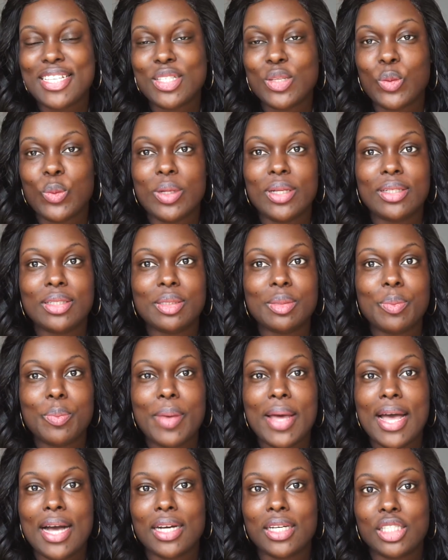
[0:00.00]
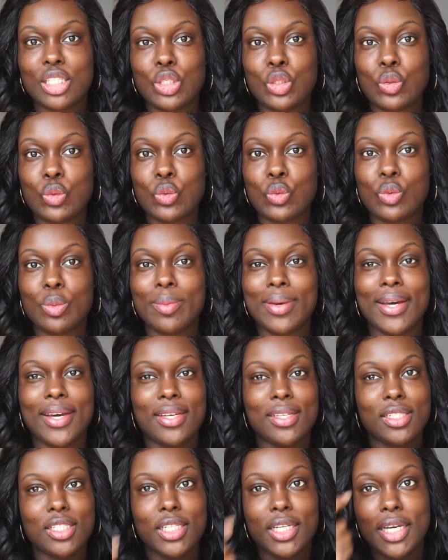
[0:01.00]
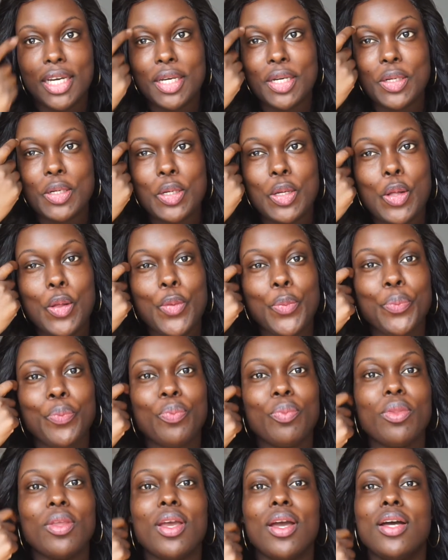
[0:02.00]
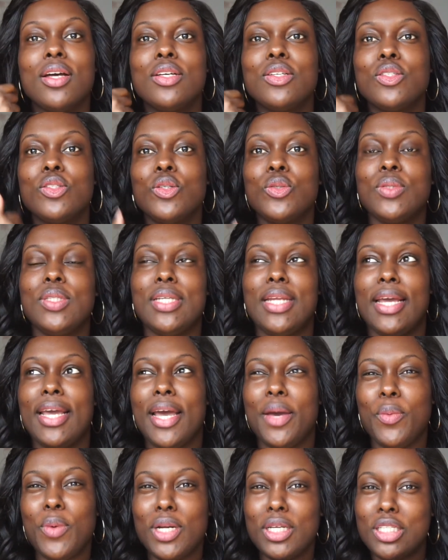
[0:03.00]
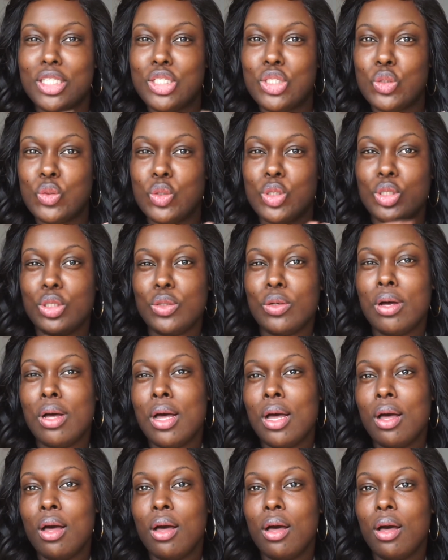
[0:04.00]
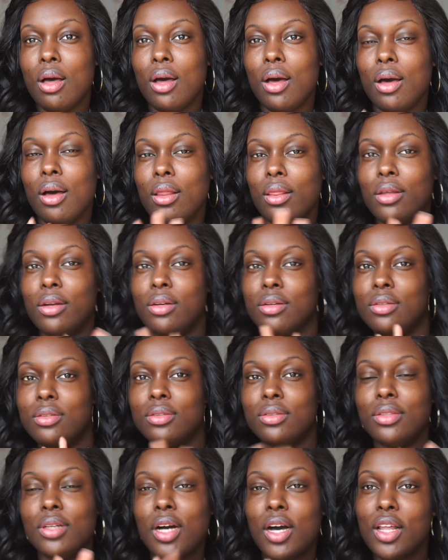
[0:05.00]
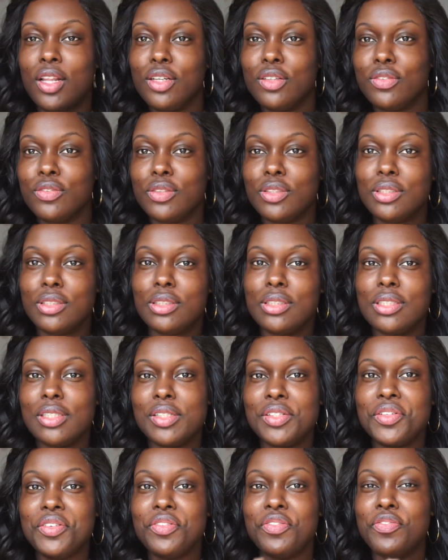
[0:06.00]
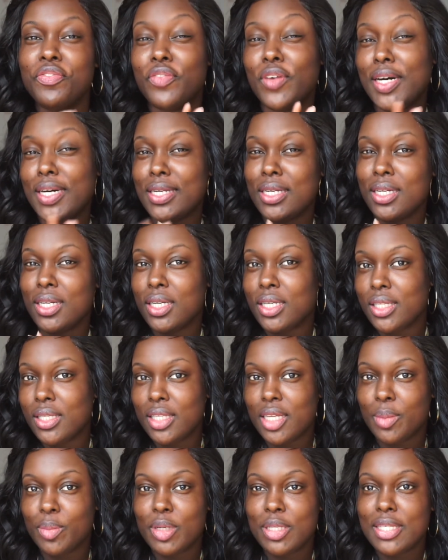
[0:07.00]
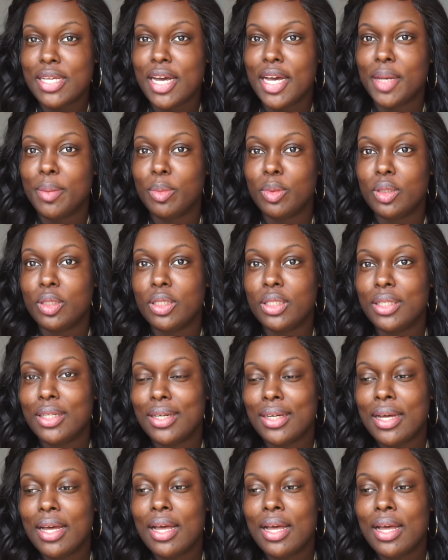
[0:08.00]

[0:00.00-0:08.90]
welcome back to my channel. So today I wanted to do a little colorful, fun summertime look.